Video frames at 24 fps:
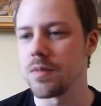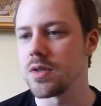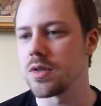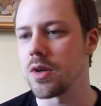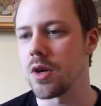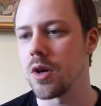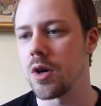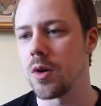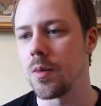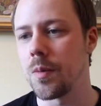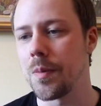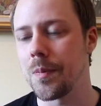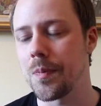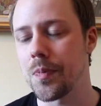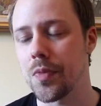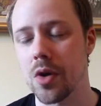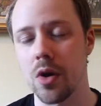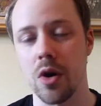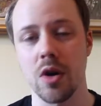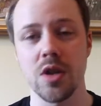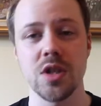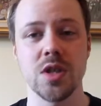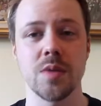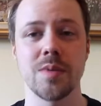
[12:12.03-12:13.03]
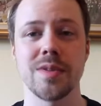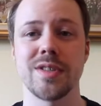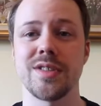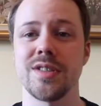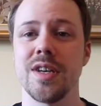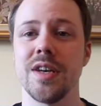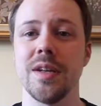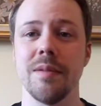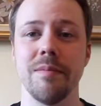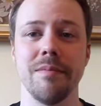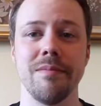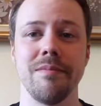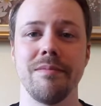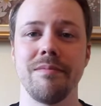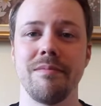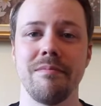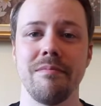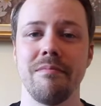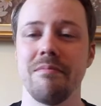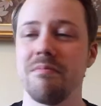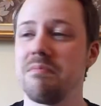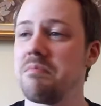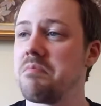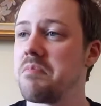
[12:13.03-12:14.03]
so 100%
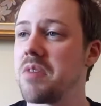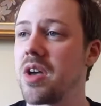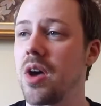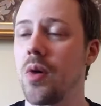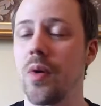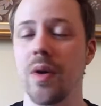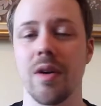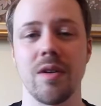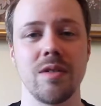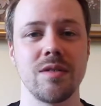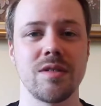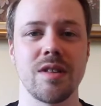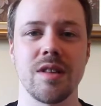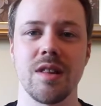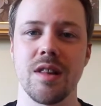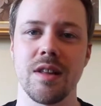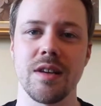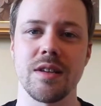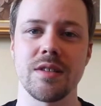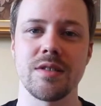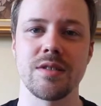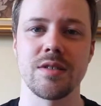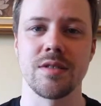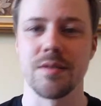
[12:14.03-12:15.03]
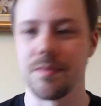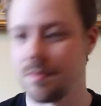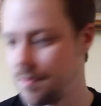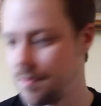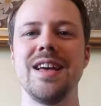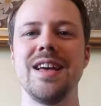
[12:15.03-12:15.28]
going onto the list.